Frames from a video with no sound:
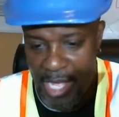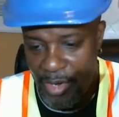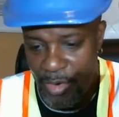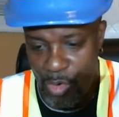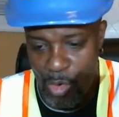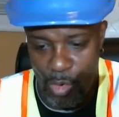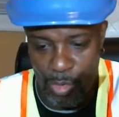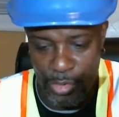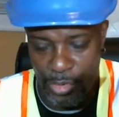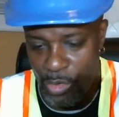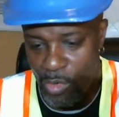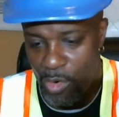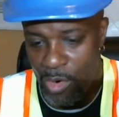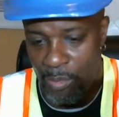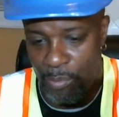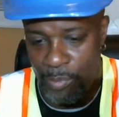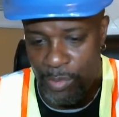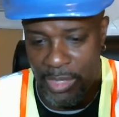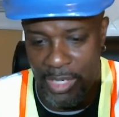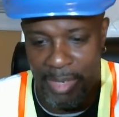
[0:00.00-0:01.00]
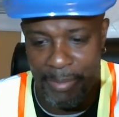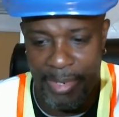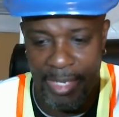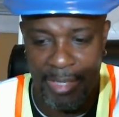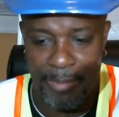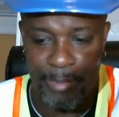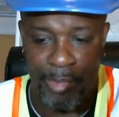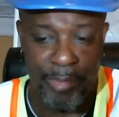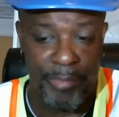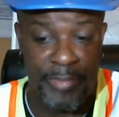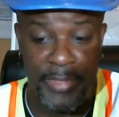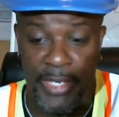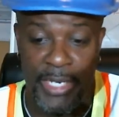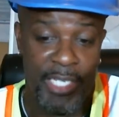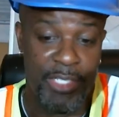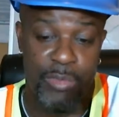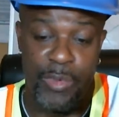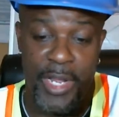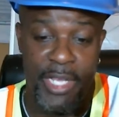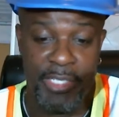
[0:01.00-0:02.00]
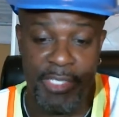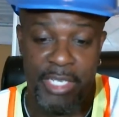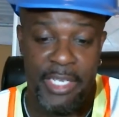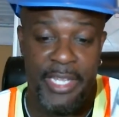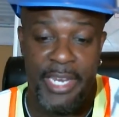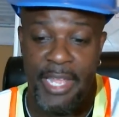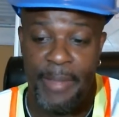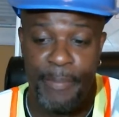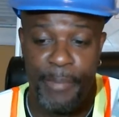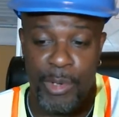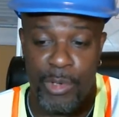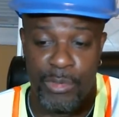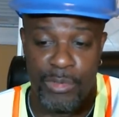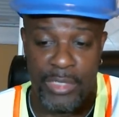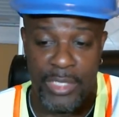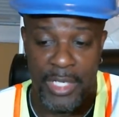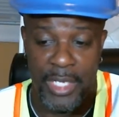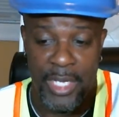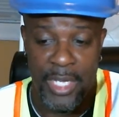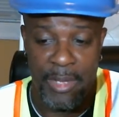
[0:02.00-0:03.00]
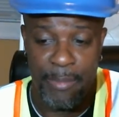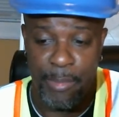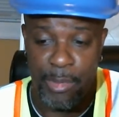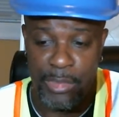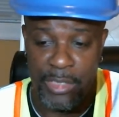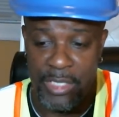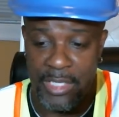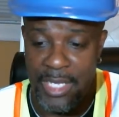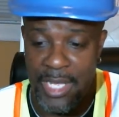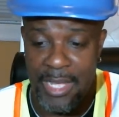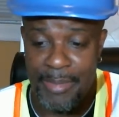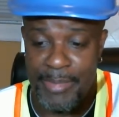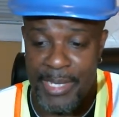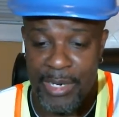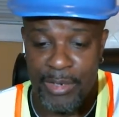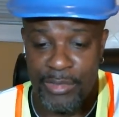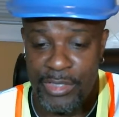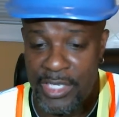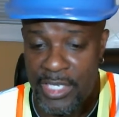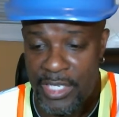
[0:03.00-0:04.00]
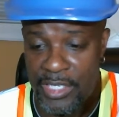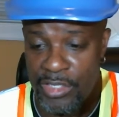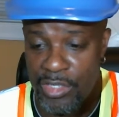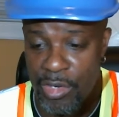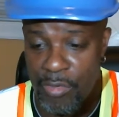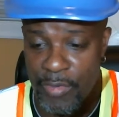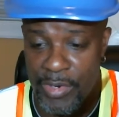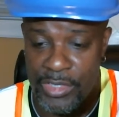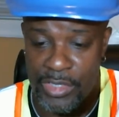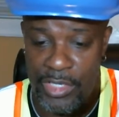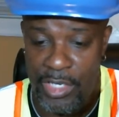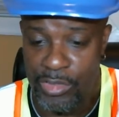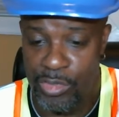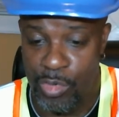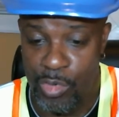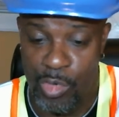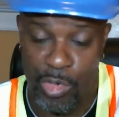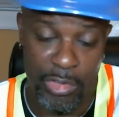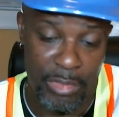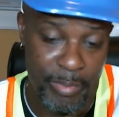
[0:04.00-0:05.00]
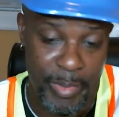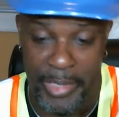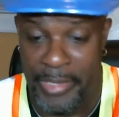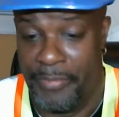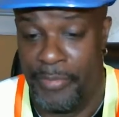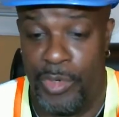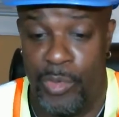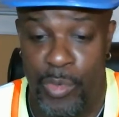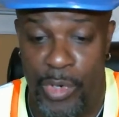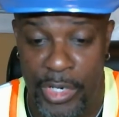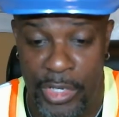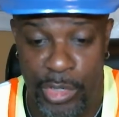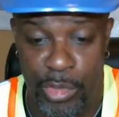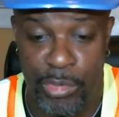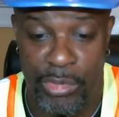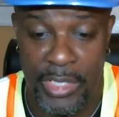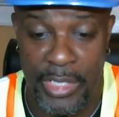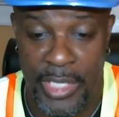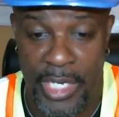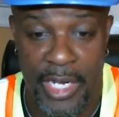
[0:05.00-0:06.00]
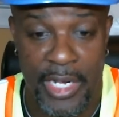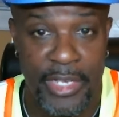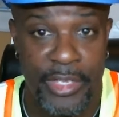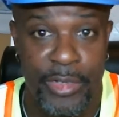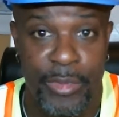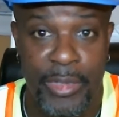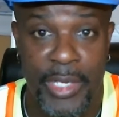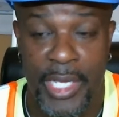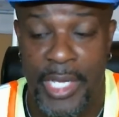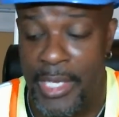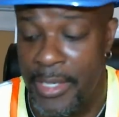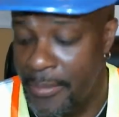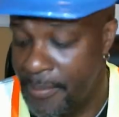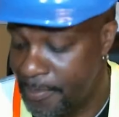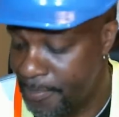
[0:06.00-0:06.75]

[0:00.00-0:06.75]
and hold the door up when you come out the movie theater. That's what I see it at most. Most of the time I don't see this on residential homes, but if you want to use it there, you can.